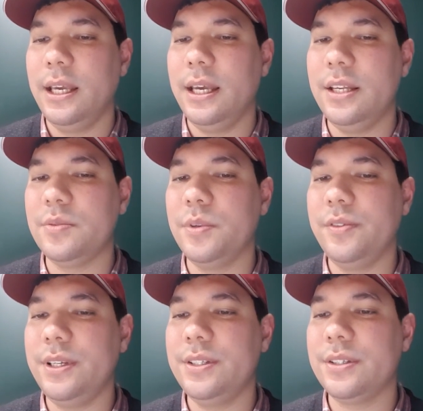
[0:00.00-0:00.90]
His
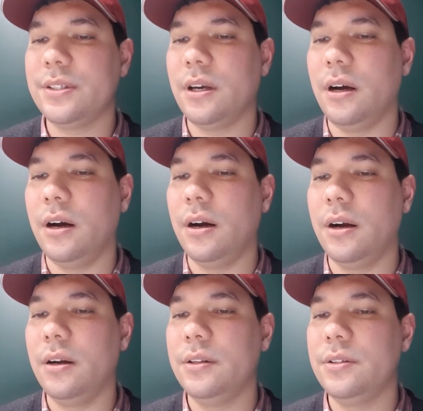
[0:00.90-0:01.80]
movies
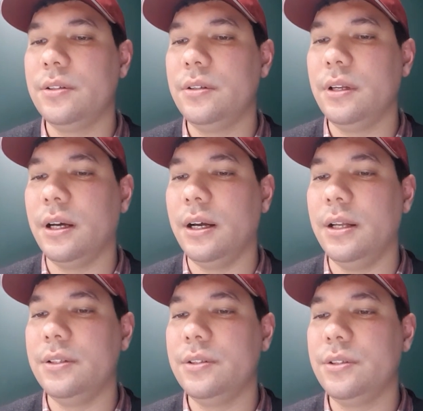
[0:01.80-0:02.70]
are
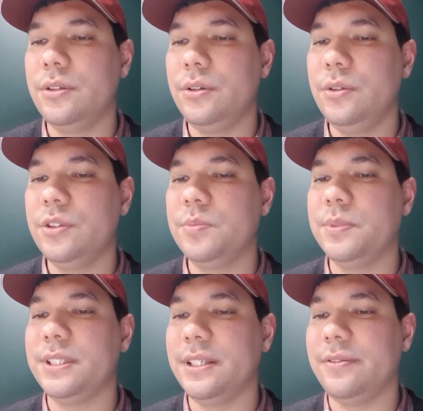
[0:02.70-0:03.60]
too
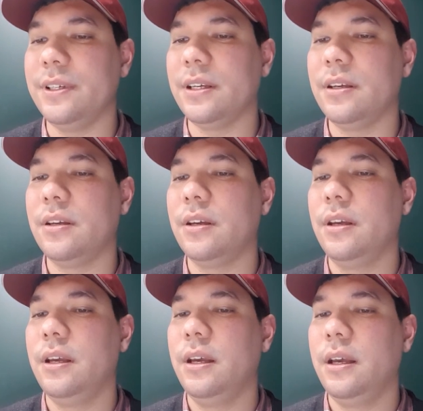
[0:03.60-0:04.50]
specific
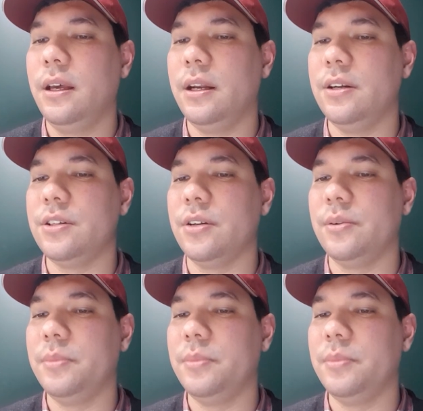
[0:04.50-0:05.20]
in a genre.